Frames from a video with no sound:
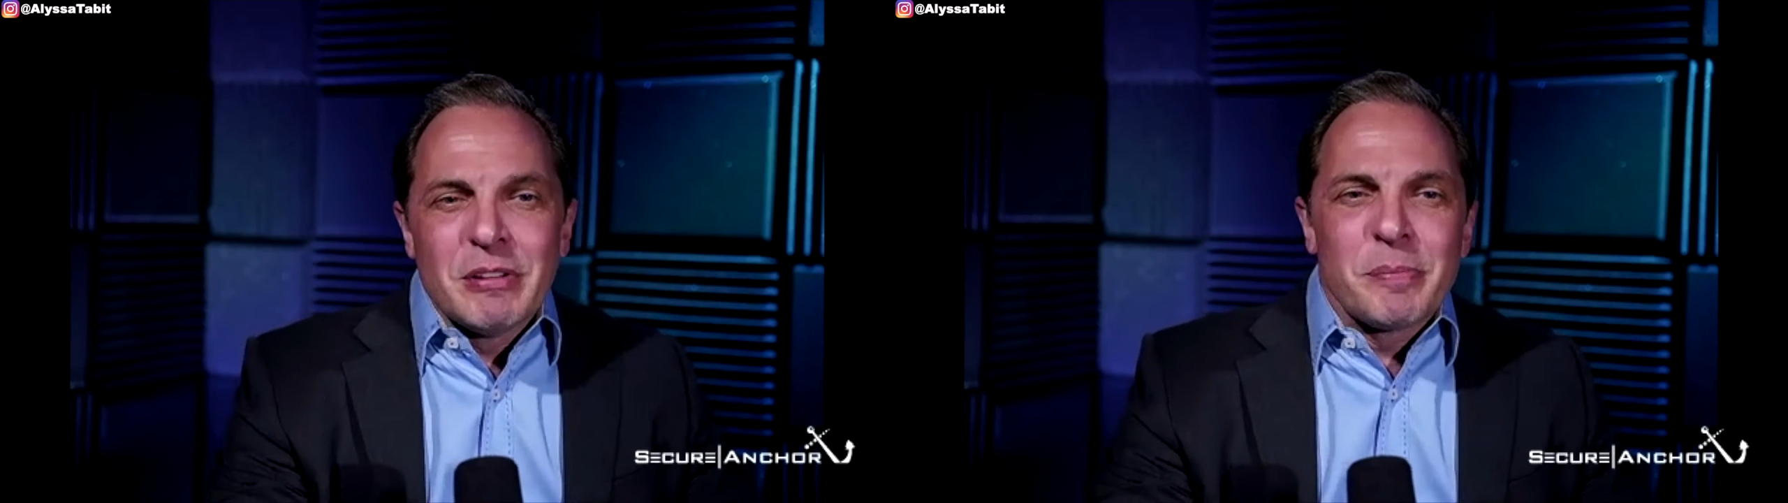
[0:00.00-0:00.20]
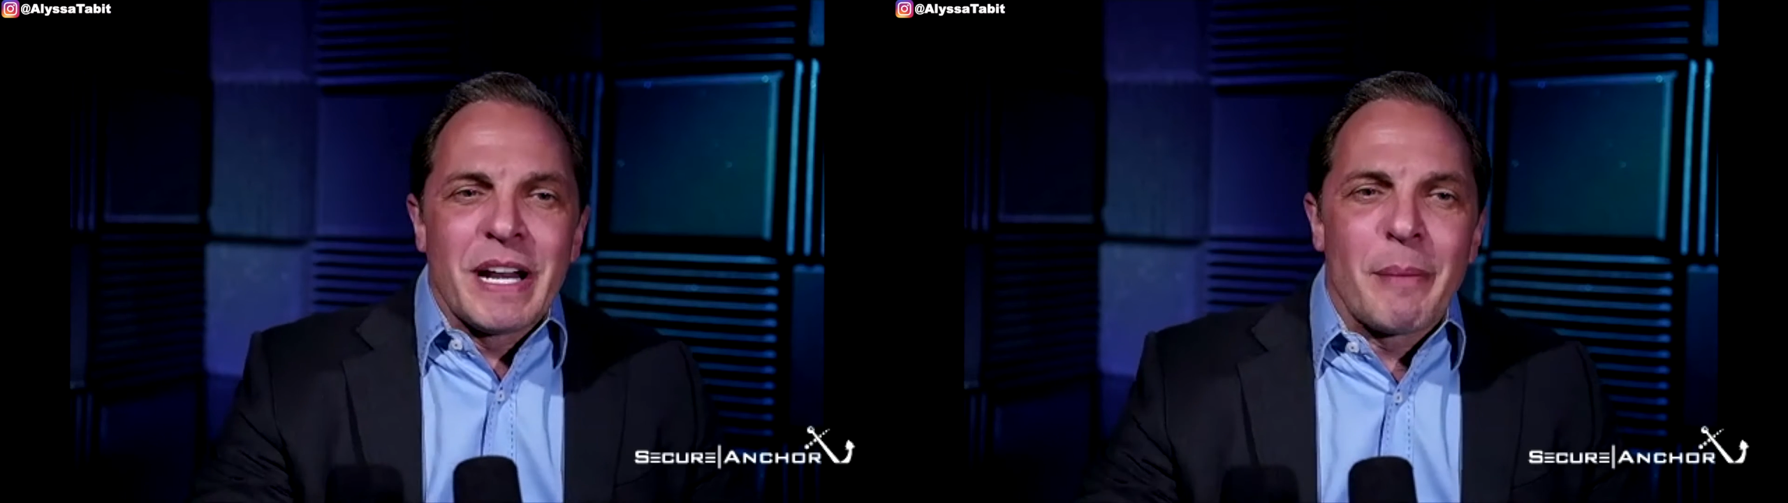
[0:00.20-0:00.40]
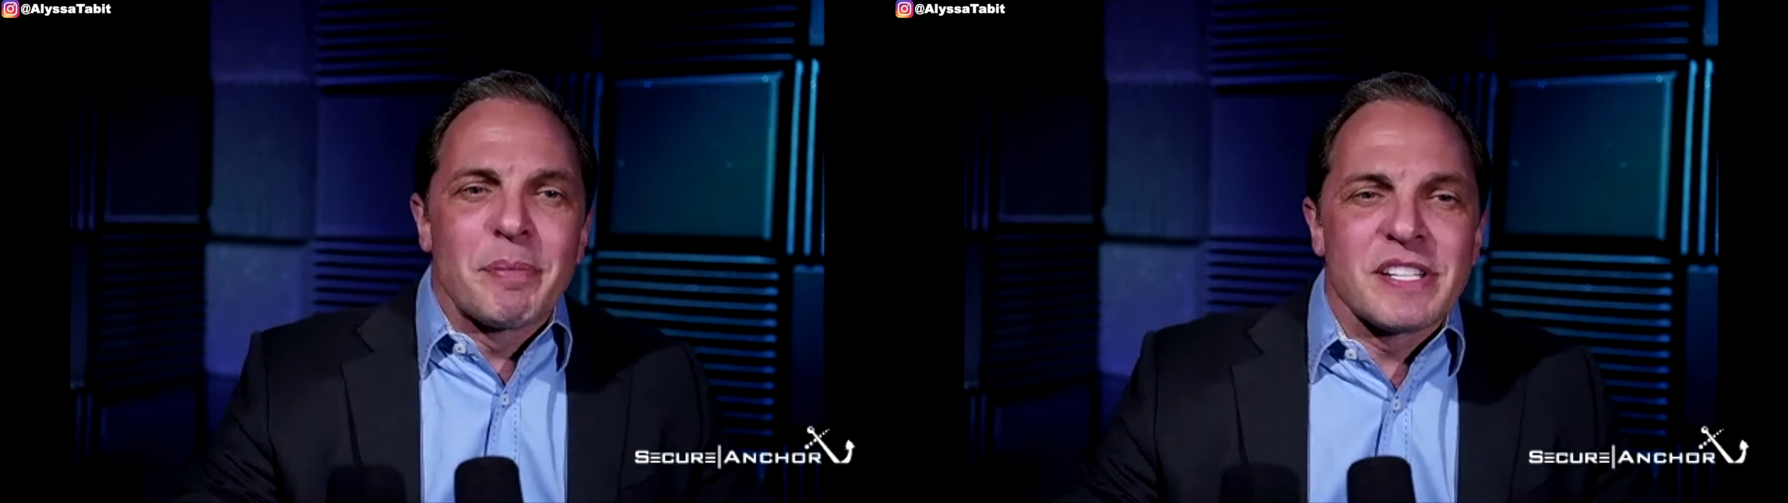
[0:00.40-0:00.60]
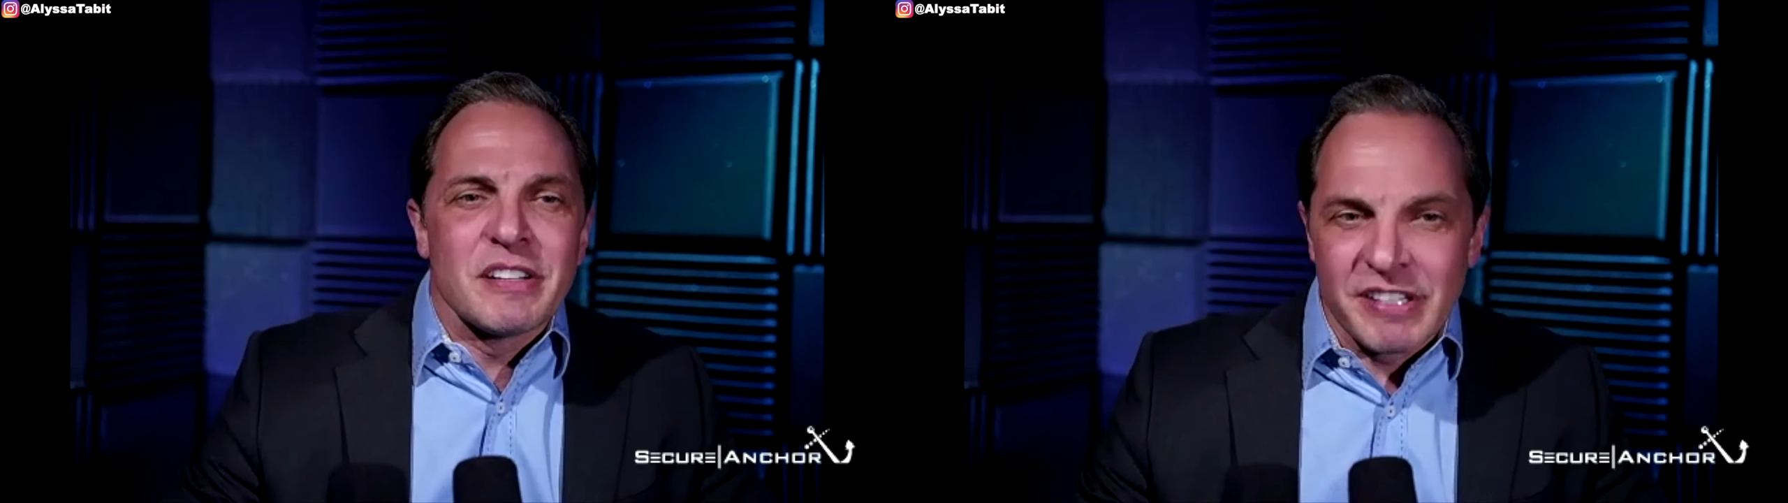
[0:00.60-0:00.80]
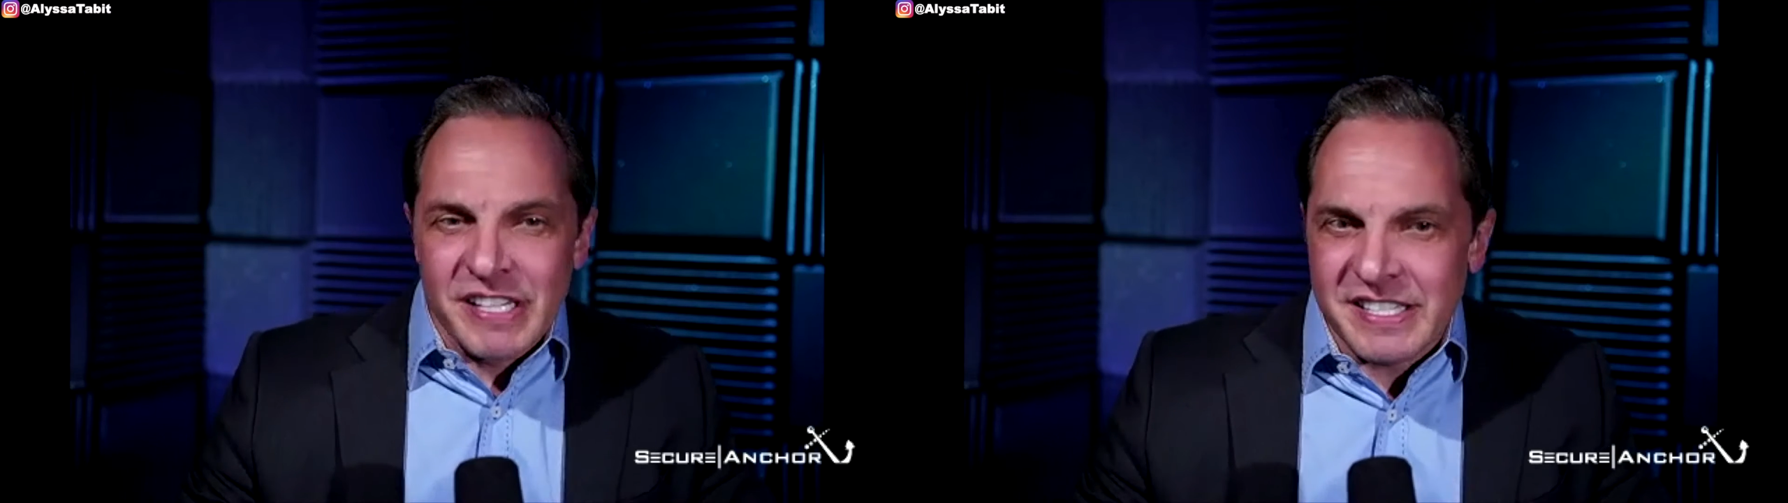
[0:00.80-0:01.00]
but opposite
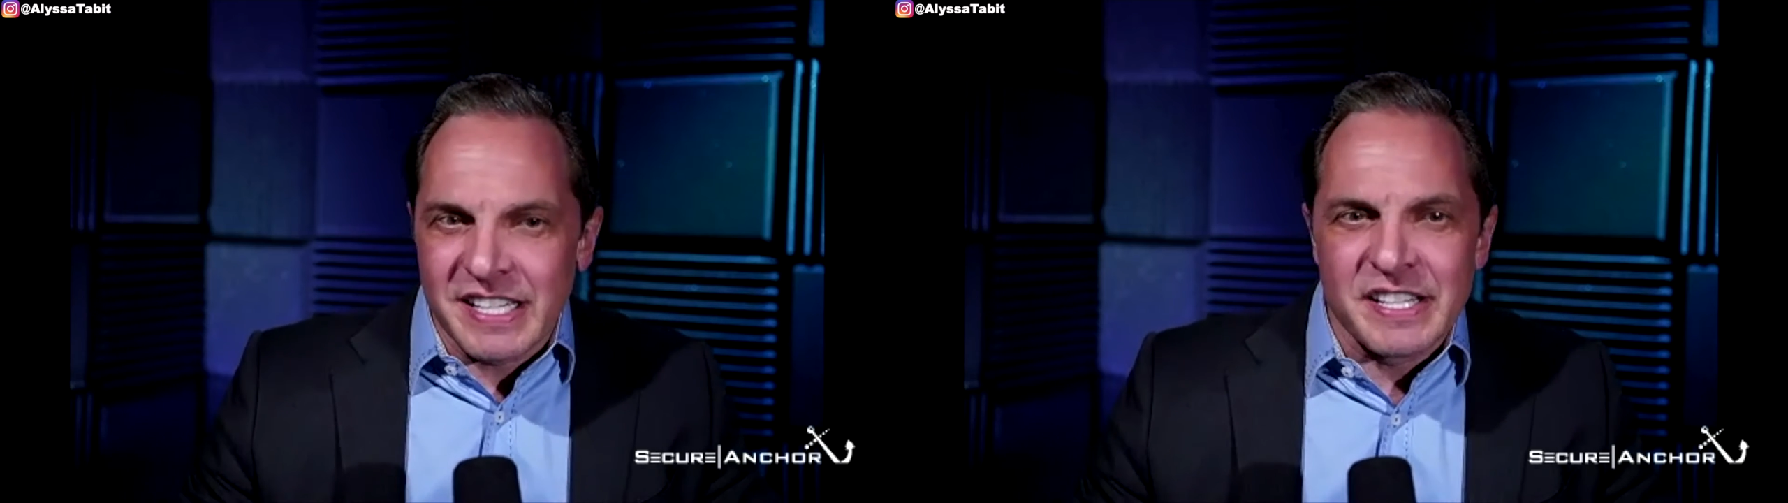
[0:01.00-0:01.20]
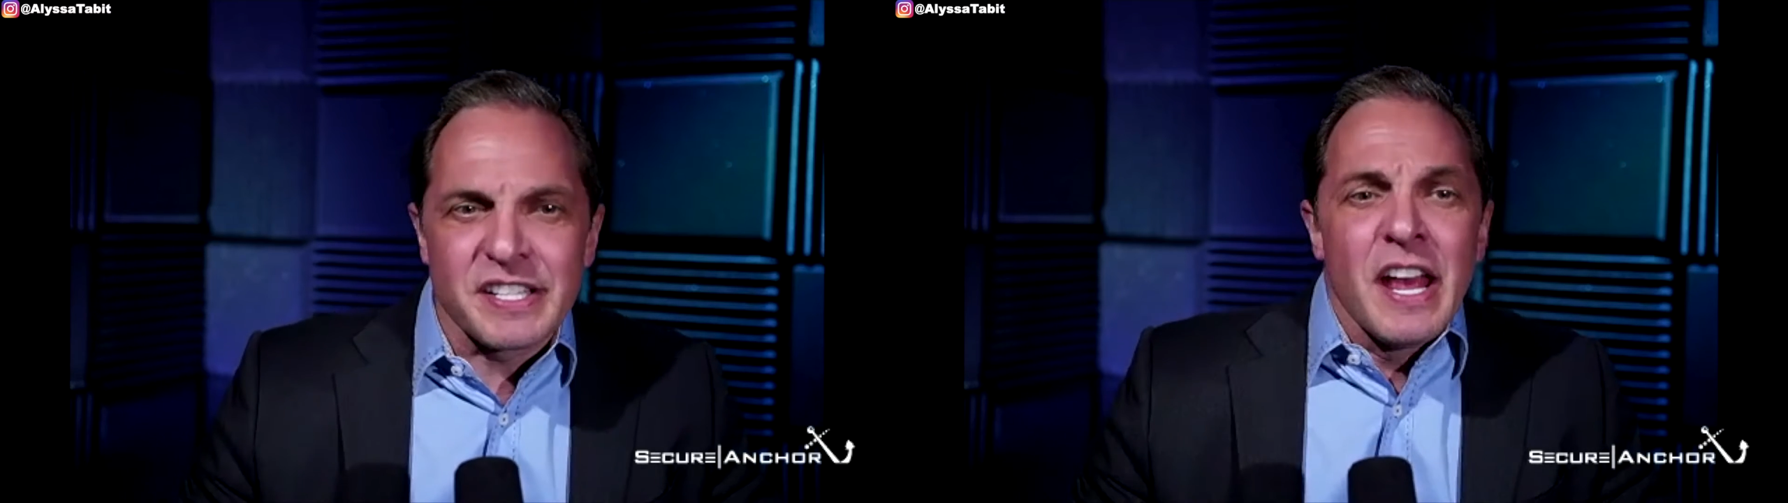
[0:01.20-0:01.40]
reasons.